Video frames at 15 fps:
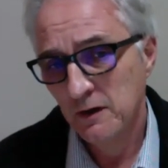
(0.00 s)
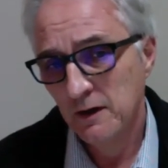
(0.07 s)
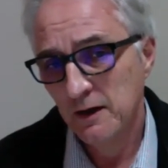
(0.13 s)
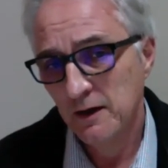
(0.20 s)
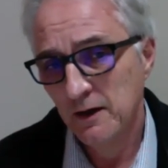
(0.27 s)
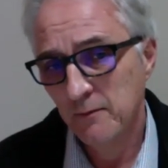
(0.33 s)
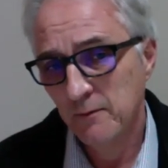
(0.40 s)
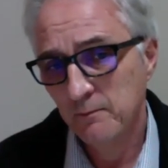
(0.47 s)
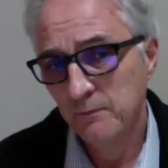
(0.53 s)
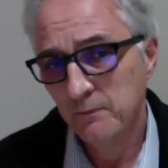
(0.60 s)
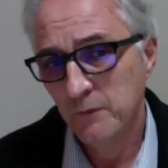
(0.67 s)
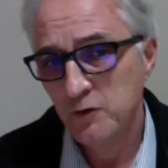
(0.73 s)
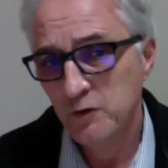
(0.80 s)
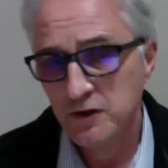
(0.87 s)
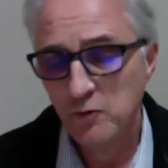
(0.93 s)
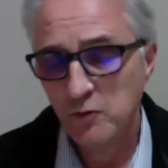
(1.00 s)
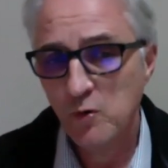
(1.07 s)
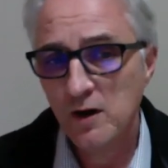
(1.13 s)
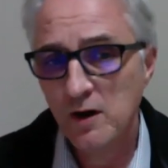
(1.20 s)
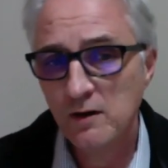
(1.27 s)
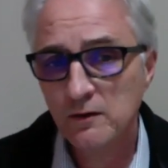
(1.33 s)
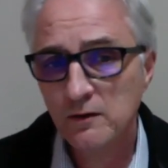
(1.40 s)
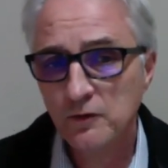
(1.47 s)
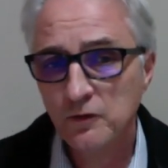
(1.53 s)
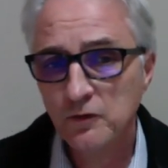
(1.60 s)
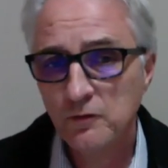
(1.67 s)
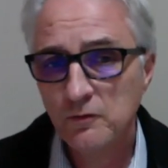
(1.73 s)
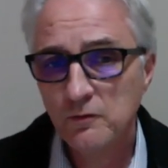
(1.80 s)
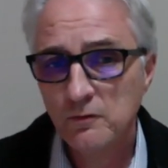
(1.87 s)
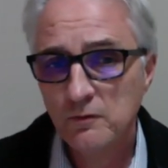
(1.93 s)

New South Wales,